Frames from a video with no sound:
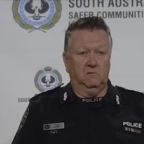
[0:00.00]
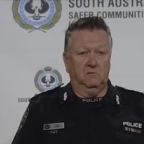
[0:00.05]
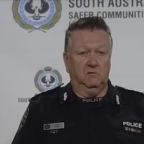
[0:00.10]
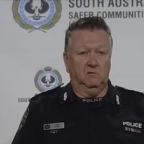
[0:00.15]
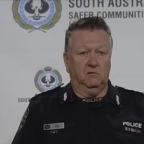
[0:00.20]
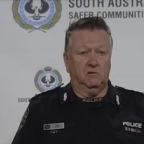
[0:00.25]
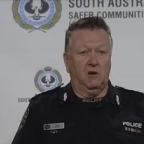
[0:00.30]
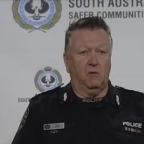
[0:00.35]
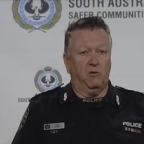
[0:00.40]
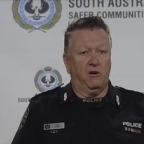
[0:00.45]

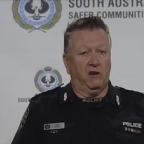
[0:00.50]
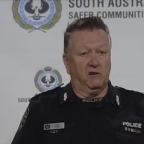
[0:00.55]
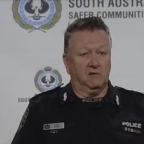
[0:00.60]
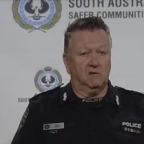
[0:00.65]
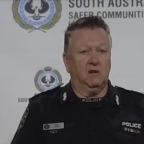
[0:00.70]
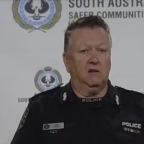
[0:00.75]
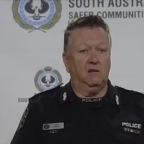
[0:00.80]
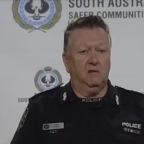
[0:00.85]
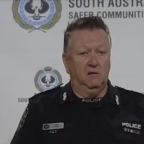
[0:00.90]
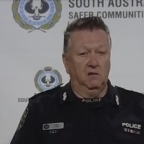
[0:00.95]
So we
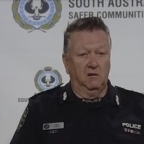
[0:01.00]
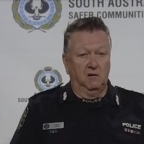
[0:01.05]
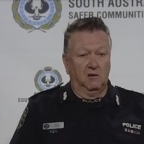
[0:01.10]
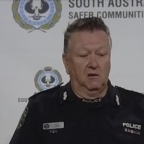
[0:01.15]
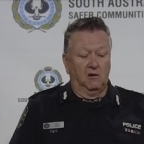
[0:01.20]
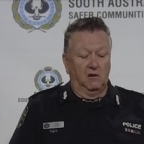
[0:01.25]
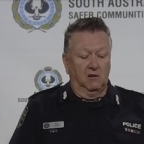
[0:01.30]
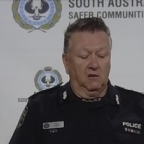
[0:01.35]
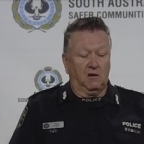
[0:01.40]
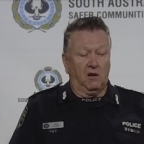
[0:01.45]
actually
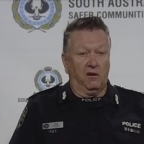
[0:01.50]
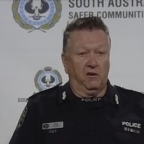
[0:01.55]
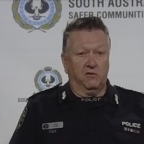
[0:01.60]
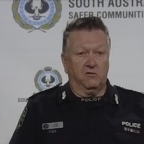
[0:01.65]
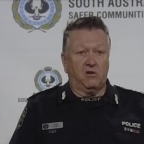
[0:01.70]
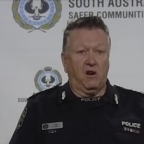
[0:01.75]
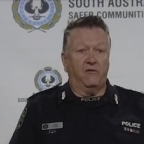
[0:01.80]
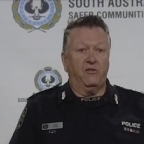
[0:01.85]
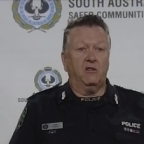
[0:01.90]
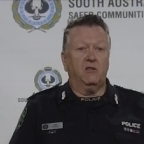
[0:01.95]
go to
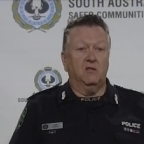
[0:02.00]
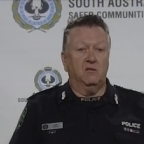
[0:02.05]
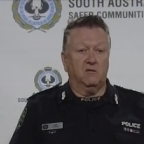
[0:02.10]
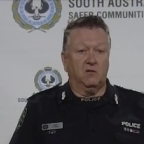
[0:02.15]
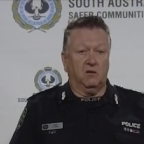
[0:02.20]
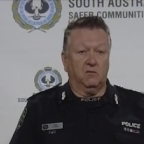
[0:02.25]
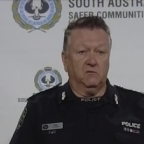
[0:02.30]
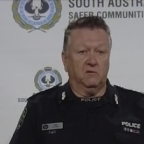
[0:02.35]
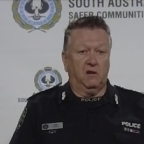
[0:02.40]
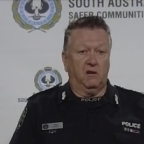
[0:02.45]
traffic
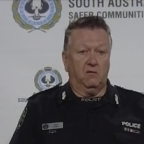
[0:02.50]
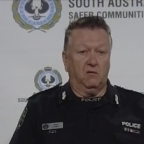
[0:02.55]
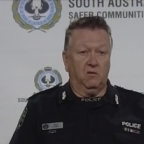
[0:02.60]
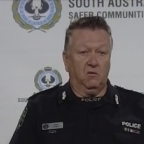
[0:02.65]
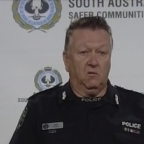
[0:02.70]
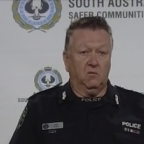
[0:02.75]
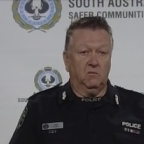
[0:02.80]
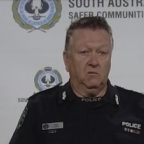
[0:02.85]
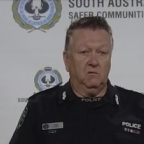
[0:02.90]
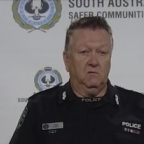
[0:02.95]
control centre at
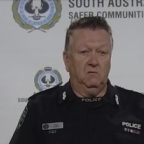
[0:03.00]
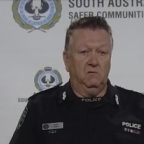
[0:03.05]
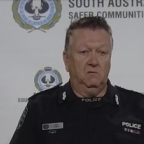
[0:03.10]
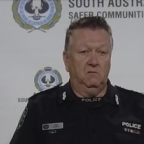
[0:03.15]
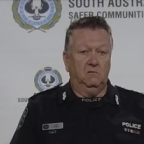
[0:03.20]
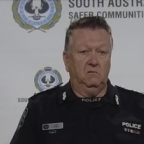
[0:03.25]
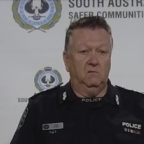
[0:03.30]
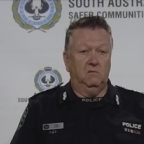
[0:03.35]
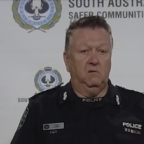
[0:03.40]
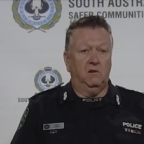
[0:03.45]
Norwood
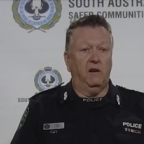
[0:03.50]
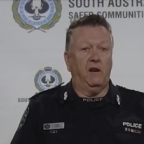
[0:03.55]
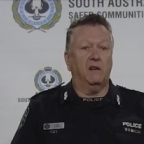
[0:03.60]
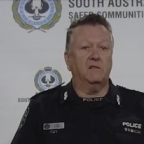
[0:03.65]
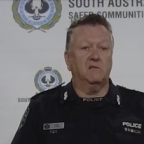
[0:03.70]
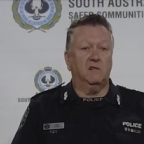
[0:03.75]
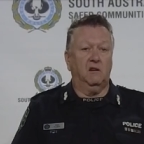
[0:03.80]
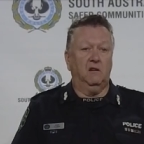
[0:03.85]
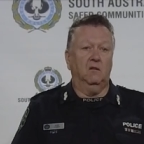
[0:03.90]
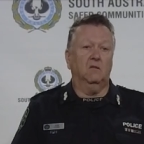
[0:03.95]
and
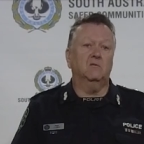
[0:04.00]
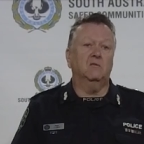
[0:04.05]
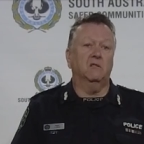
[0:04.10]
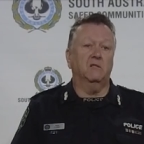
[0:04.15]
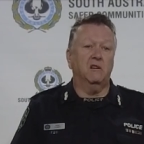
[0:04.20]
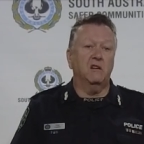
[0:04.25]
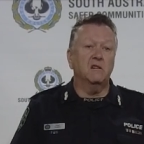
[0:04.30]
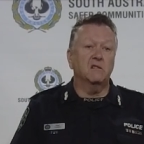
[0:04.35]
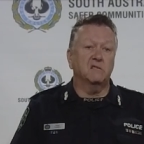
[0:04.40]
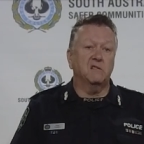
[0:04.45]
actually looked
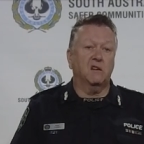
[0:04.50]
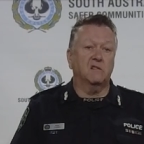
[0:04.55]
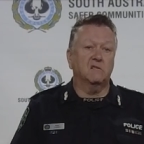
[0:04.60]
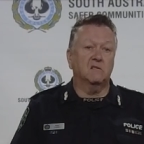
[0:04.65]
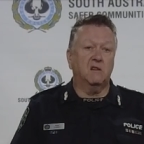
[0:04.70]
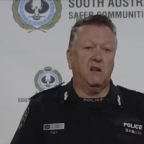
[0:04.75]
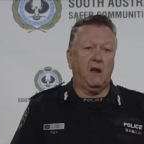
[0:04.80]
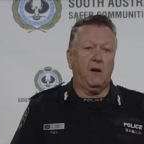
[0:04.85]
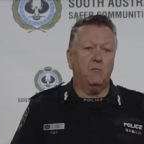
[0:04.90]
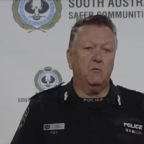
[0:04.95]
at
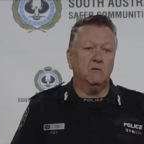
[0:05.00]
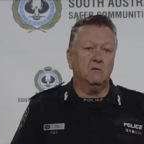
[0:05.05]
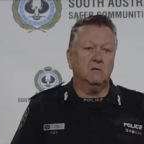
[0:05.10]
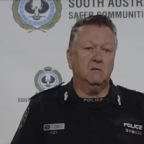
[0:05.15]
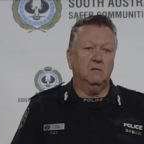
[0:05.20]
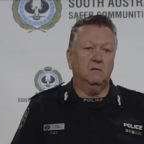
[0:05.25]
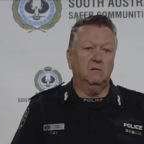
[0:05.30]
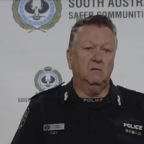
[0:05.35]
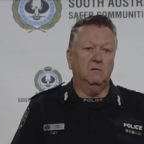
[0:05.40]
intersection cameras.